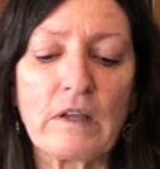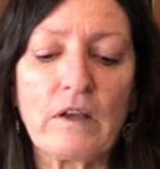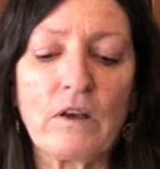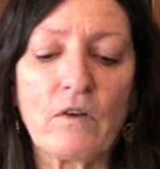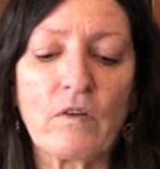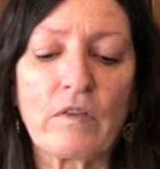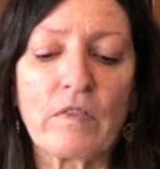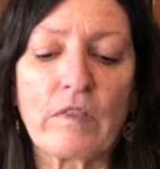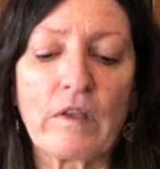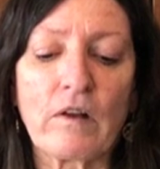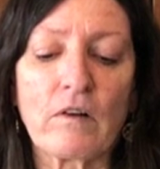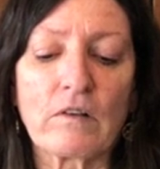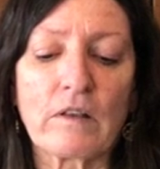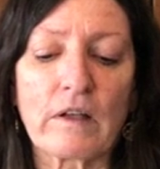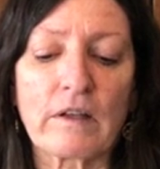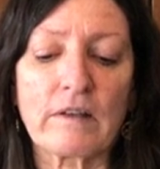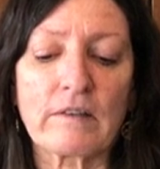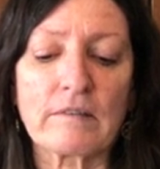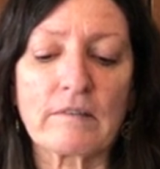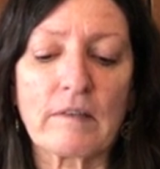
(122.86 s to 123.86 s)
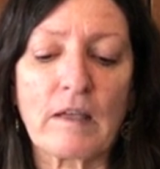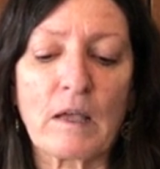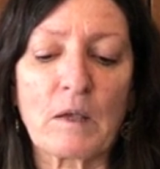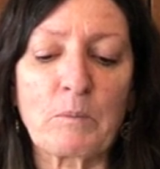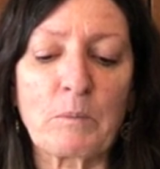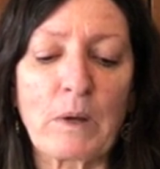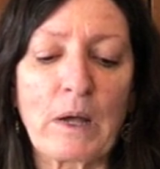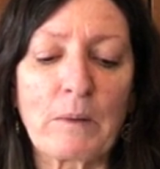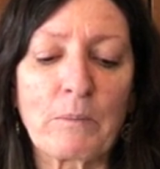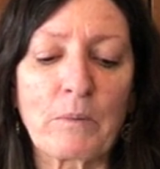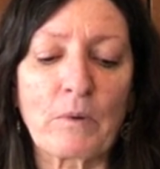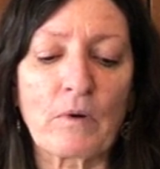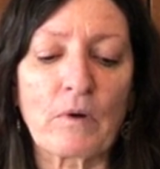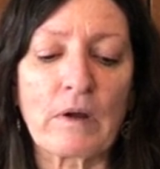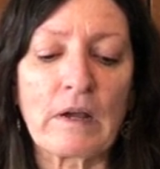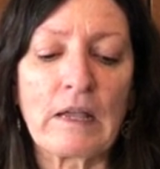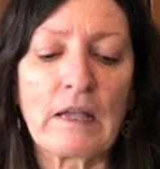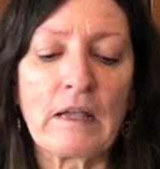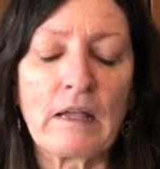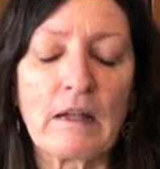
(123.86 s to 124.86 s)
here and there like a sandpiper
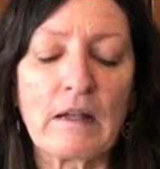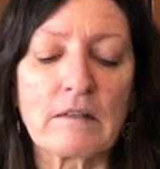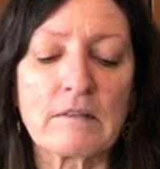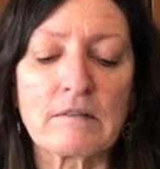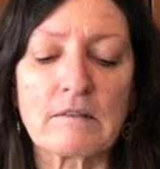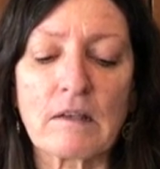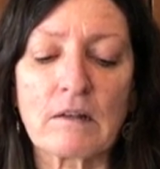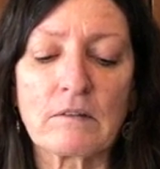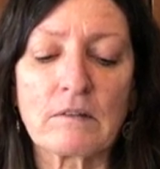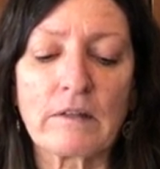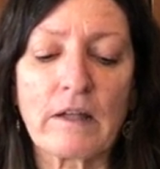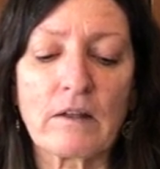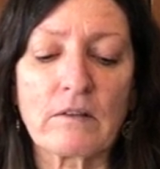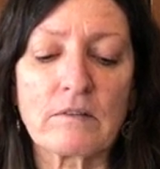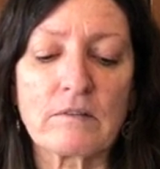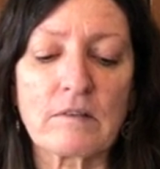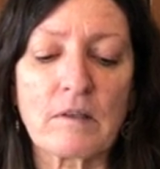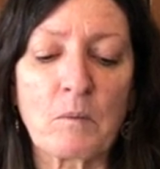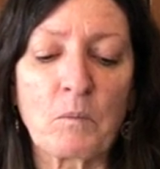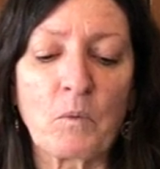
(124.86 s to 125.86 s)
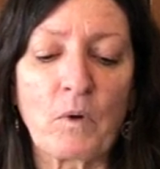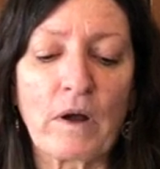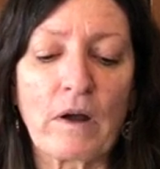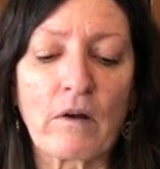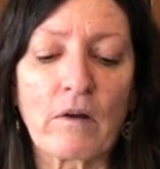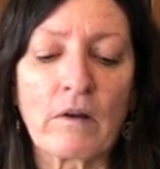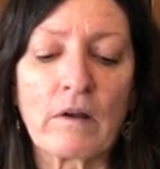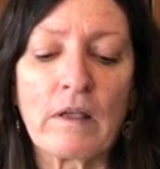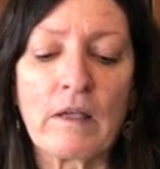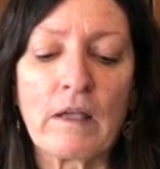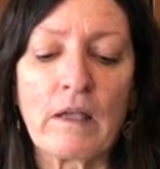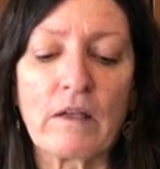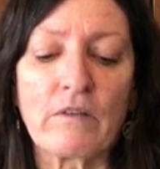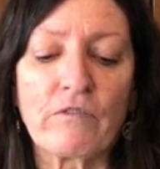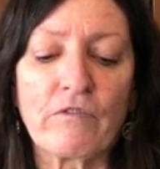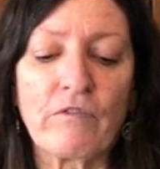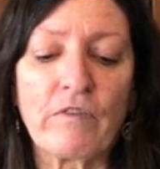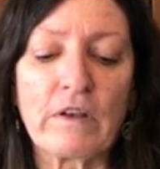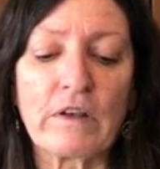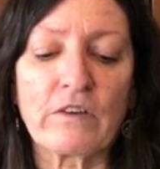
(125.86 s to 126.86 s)
and settle down somewhere and
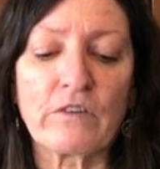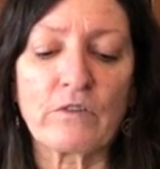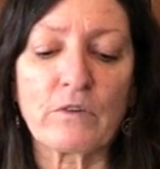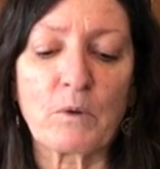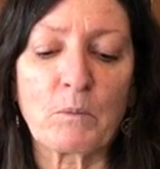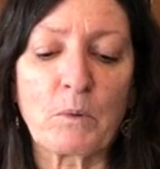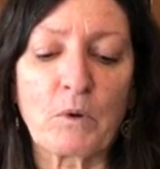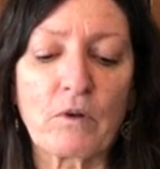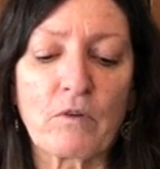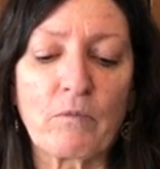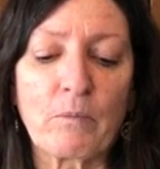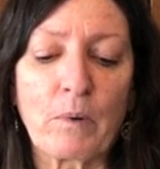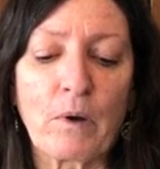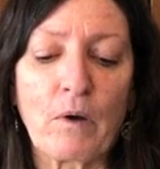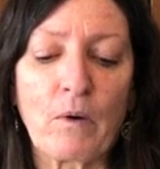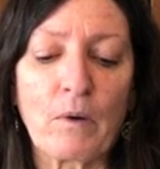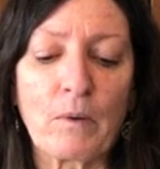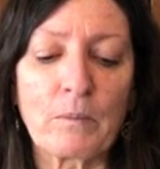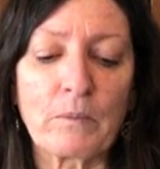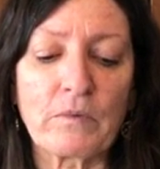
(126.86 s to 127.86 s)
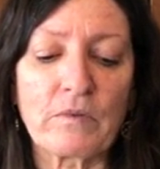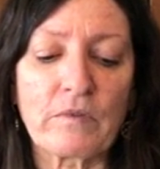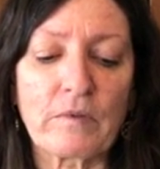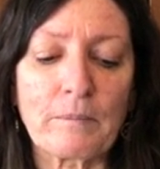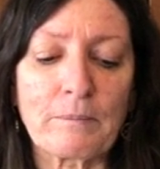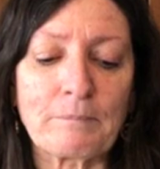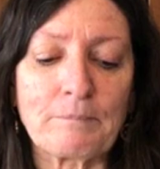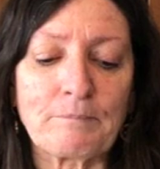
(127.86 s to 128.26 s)
finish a book of poems.